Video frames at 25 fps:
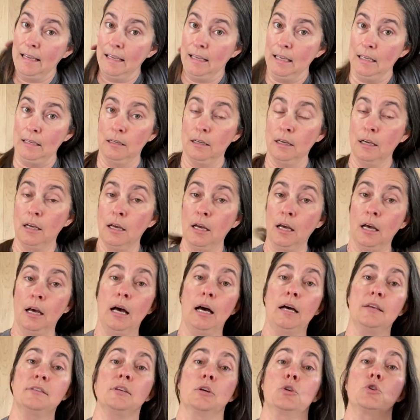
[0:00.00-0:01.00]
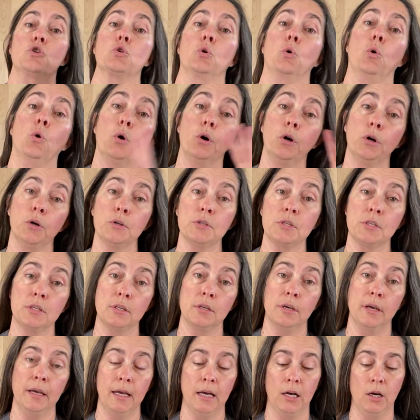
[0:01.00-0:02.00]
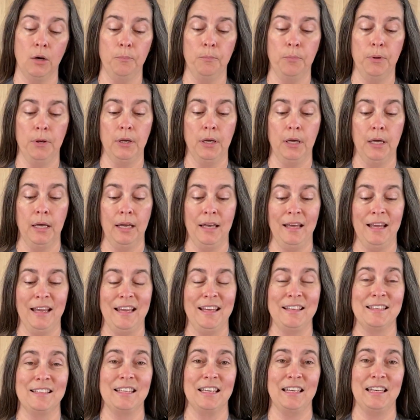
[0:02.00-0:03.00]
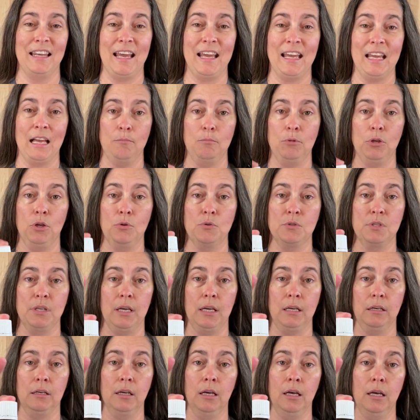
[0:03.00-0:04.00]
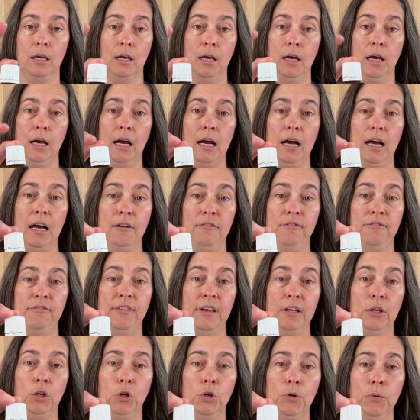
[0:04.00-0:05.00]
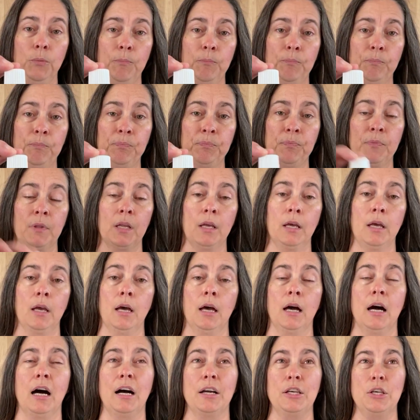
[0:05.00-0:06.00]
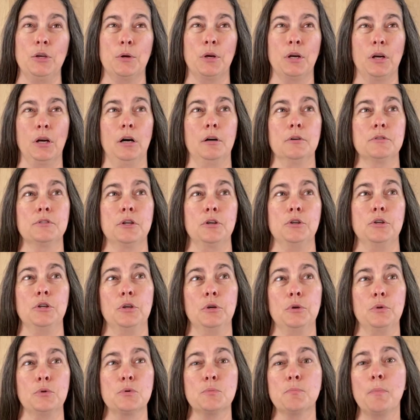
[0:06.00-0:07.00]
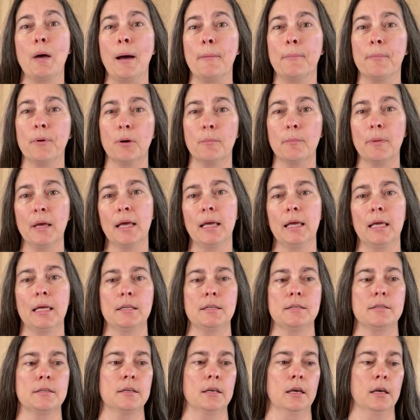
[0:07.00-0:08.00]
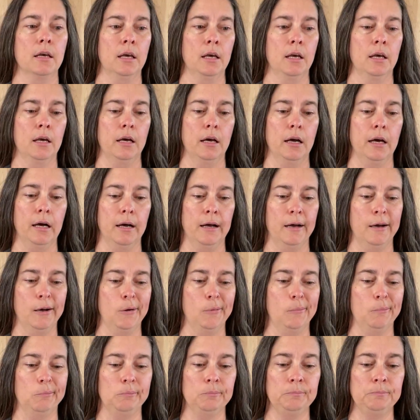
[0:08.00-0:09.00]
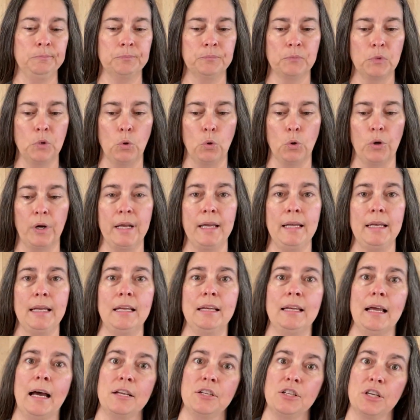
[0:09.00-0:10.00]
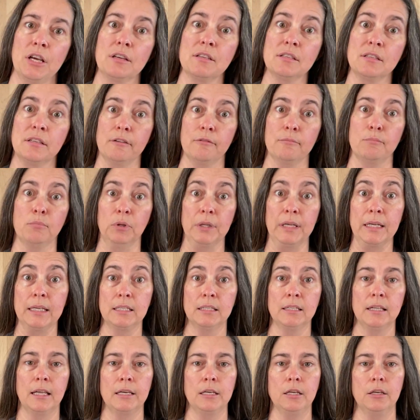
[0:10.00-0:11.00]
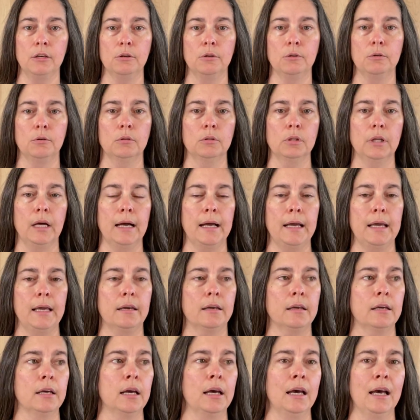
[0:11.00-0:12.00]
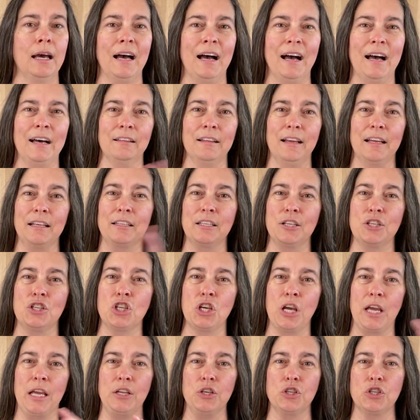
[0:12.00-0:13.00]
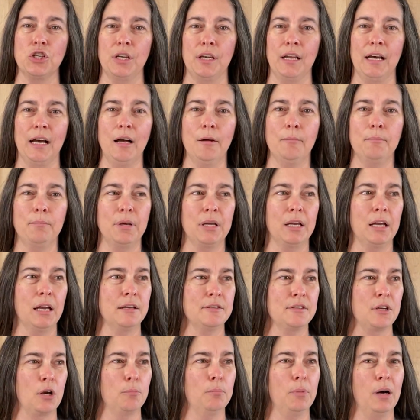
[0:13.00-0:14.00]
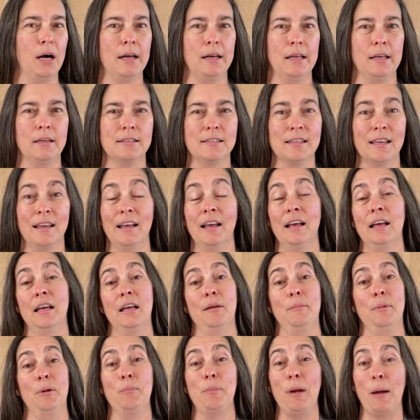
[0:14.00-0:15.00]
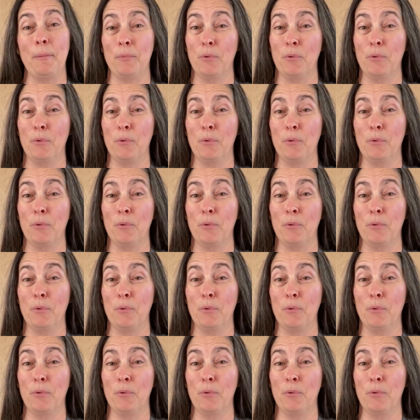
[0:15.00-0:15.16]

add in essential oils to help, and today I'm using fennel. You could also use peppermint or any digestive blend that you like. I like to change it up because our bodies,